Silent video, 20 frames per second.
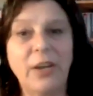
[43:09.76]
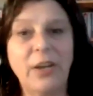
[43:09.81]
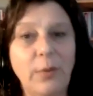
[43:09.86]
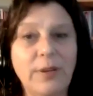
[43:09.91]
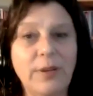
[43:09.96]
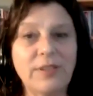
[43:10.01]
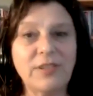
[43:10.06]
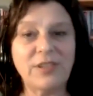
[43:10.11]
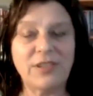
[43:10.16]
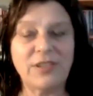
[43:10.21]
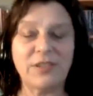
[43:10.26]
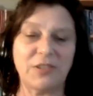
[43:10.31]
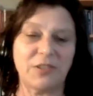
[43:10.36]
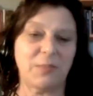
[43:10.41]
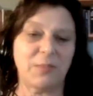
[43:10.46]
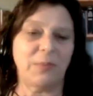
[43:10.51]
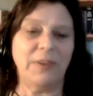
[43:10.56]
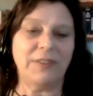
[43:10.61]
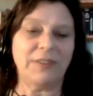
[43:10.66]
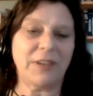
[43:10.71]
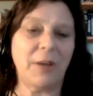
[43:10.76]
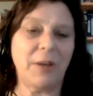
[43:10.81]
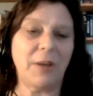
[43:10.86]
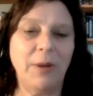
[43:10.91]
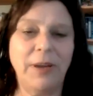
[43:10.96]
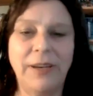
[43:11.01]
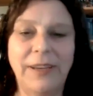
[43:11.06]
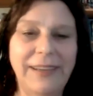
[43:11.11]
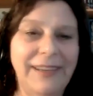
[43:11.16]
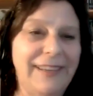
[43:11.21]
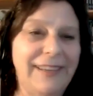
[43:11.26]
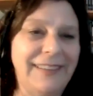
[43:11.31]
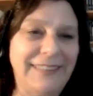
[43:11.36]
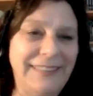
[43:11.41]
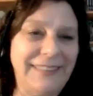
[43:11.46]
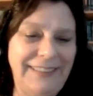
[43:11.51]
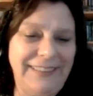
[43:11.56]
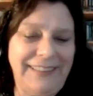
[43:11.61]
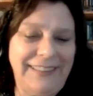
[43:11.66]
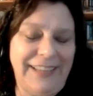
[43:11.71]
questions? Please come on in.
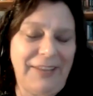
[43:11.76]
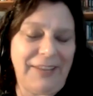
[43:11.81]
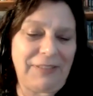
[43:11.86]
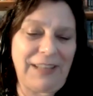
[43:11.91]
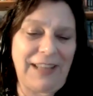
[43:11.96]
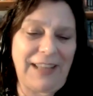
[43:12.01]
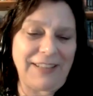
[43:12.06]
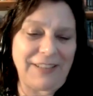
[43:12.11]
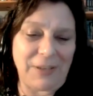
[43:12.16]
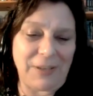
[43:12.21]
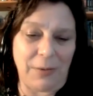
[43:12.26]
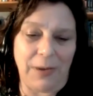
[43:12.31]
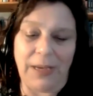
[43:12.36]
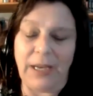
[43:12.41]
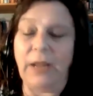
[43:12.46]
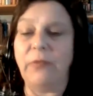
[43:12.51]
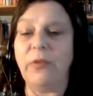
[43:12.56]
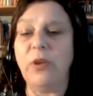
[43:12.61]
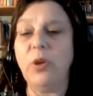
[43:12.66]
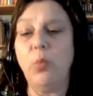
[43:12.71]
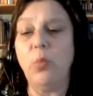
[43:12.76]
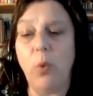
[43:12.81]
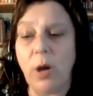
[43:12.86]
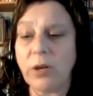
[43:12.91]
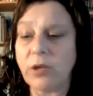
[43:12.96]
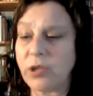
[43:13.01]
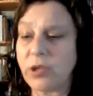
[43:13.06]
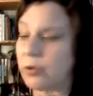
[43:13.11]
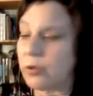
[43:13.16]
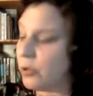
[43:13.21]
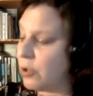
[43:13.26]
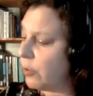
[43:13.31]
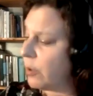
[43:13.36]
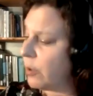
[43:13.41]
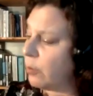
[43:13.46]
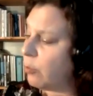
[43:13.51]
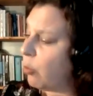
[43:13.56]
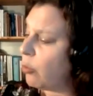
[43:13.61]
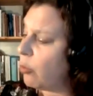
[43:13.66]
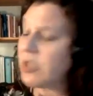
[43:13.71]
That's great. If you want to, you
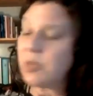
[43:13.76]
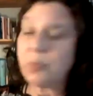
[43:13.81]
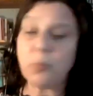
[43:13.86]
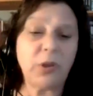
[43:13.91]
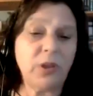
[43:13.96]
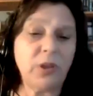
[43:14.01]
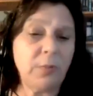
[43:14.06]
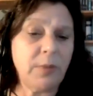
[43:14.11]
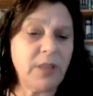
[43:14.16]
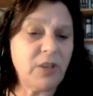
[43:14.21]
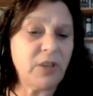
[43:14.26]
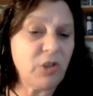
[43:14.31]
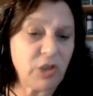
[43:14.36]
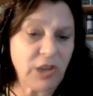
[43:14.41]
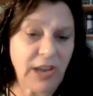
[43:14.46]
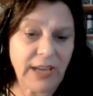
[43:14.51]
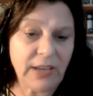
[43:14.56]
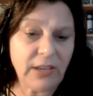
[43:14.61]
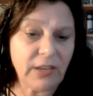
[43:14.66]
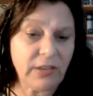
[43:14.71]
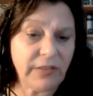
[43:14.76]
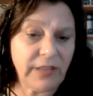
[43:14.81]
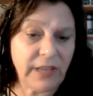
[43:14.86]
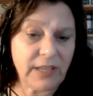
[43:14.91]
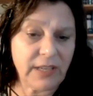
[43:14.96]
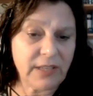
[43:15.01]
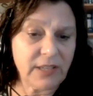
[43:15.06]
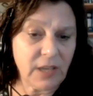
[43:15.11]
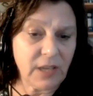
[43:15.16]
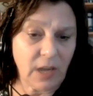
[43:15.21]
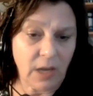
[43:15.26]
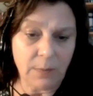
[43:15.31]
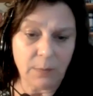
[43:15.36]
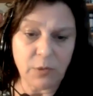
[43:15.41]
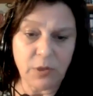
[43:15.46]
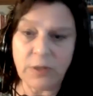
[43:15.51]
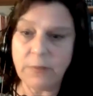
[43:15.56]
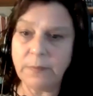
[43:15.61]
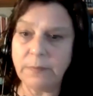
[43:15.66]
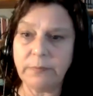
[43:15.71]
can always put them in the chat. That is an
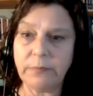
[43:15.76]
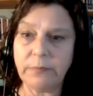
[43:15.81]
option.